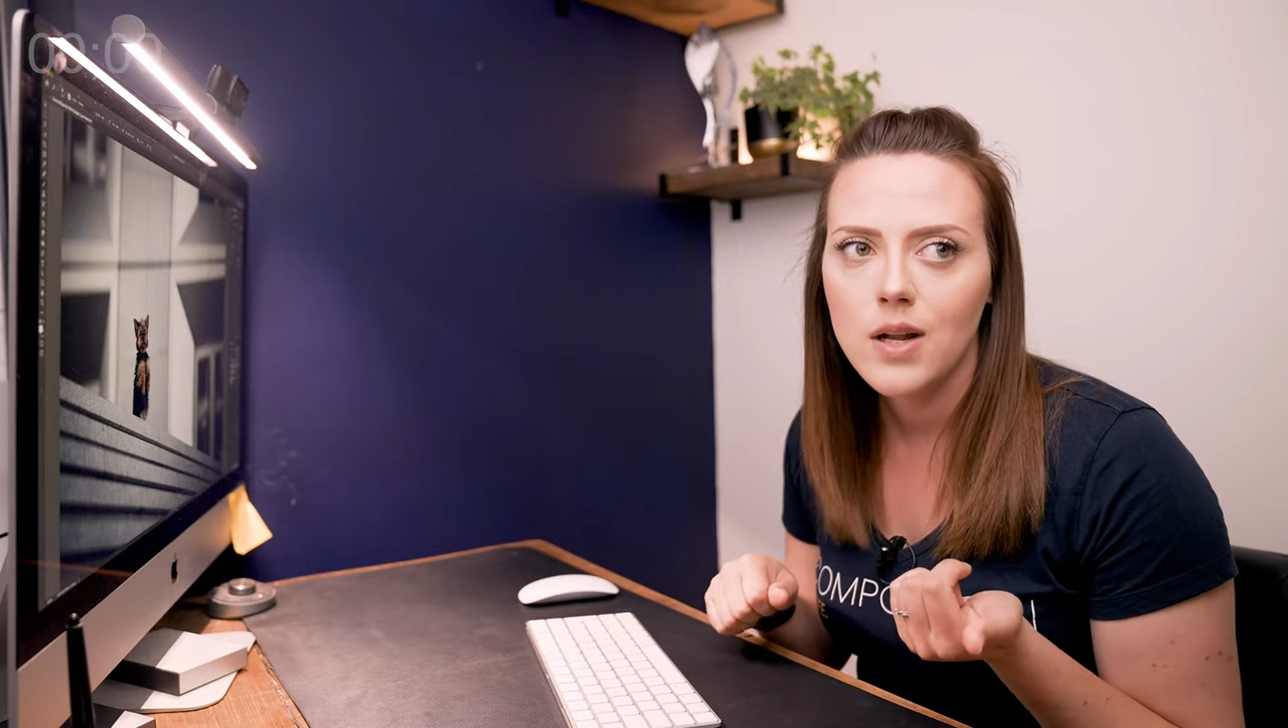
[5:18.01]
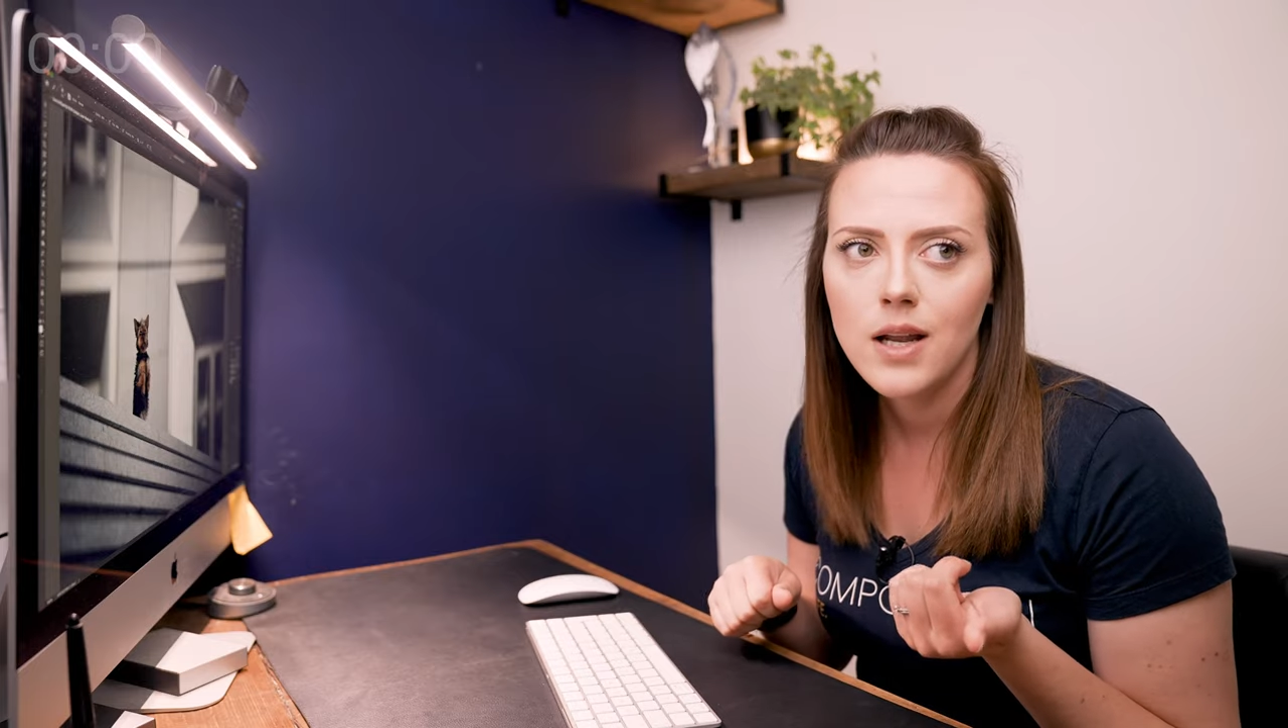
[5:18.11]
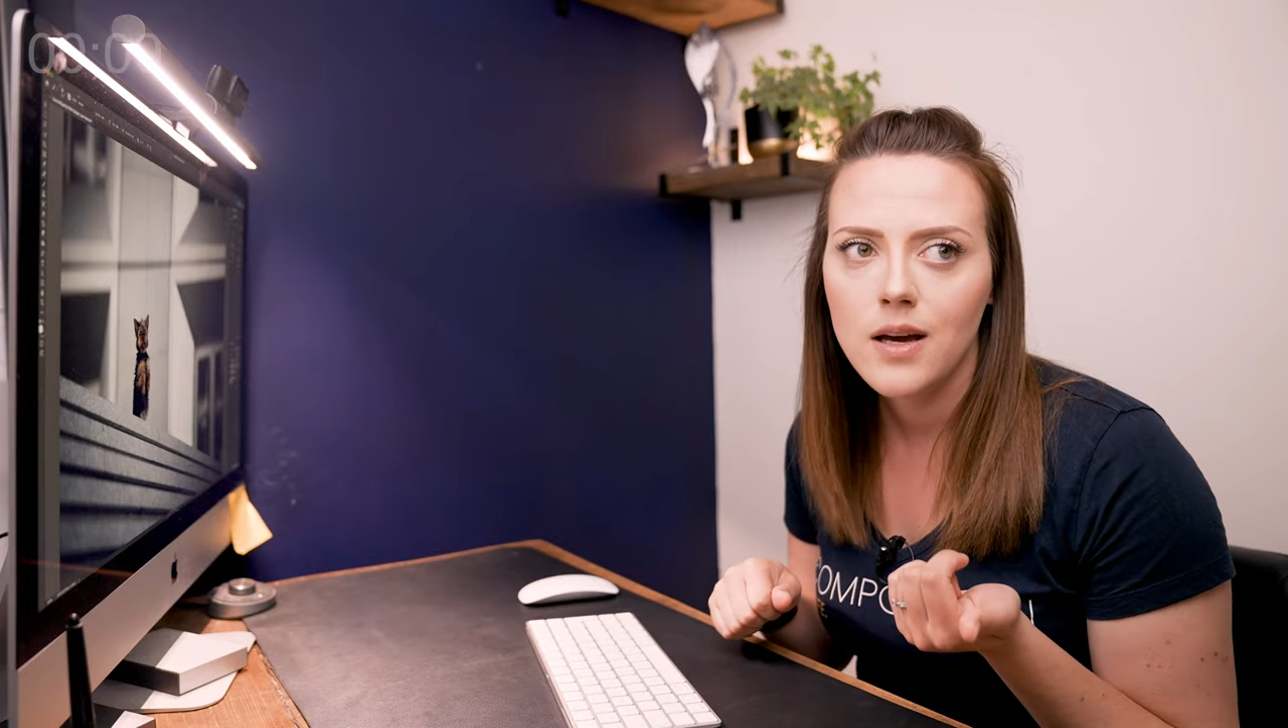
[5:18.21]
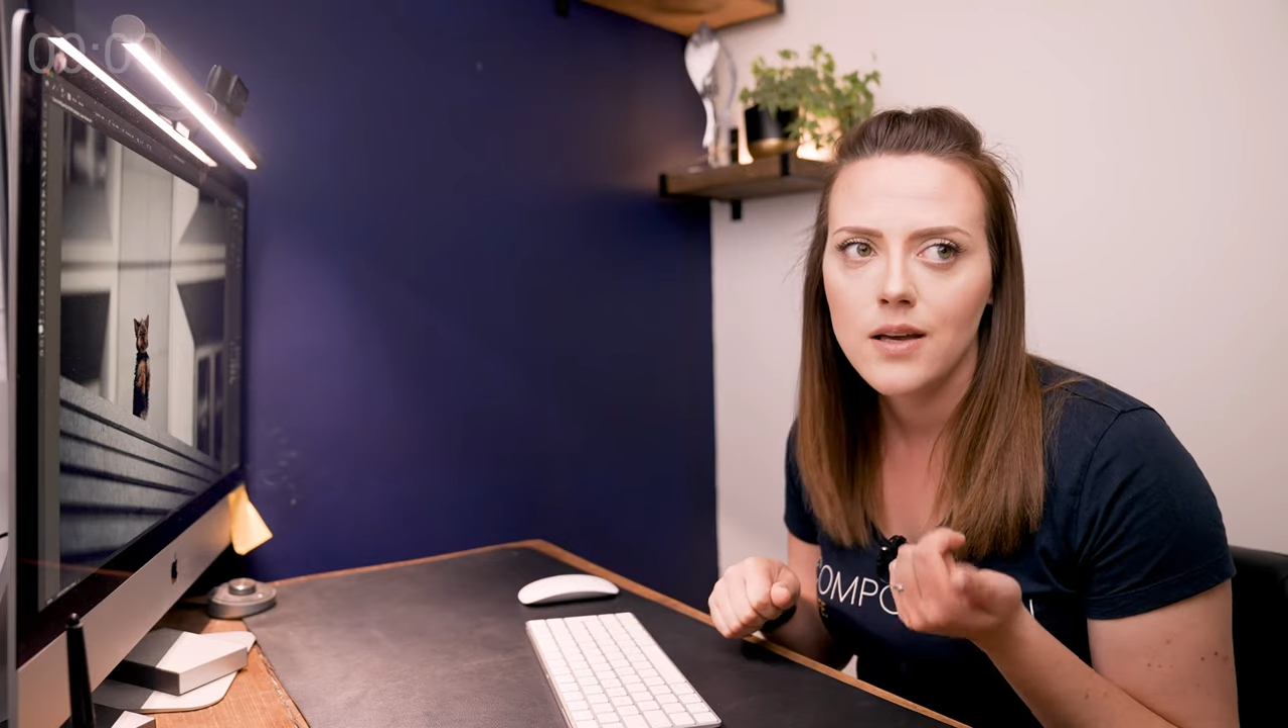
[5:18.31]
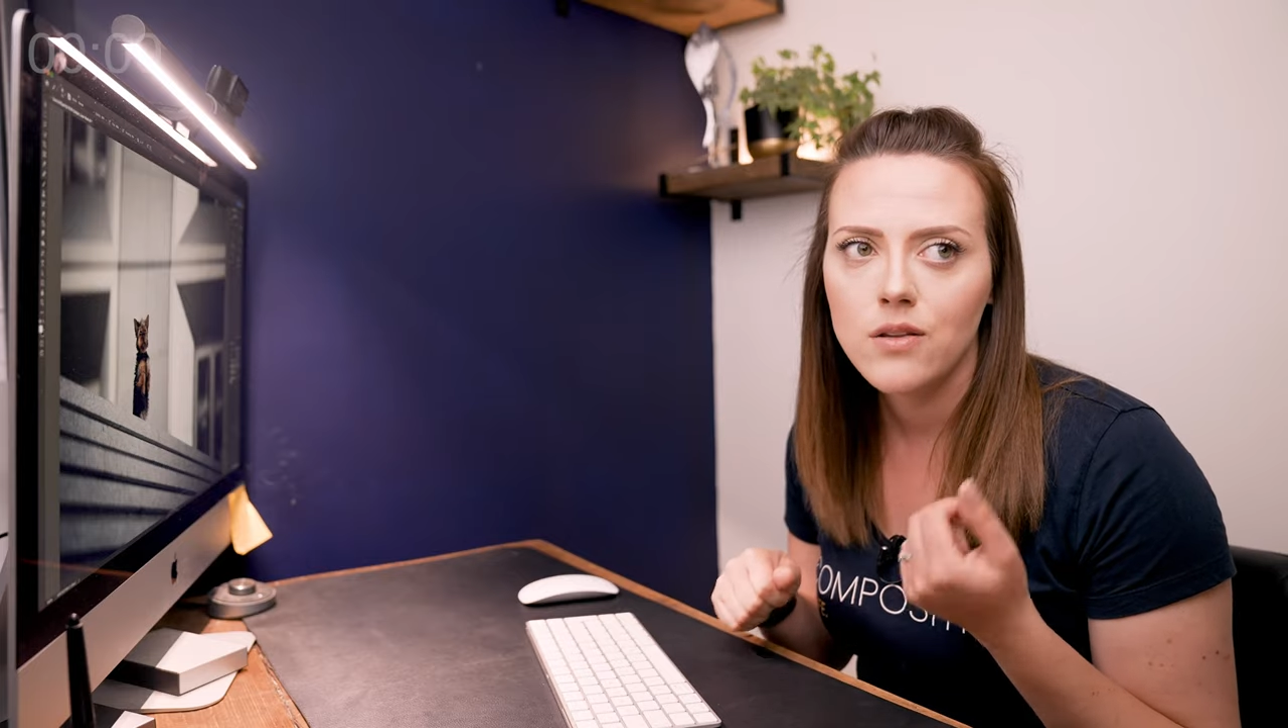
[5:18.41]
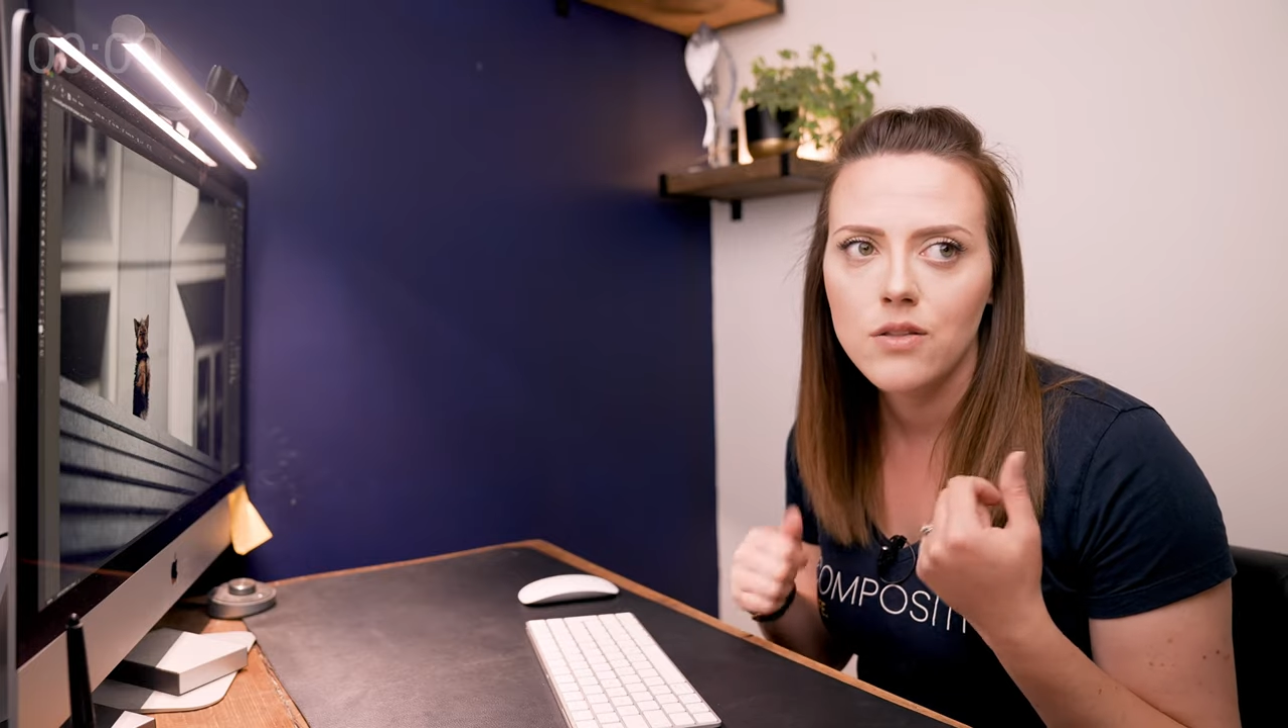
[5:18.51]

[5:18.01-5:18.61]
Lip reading: a like,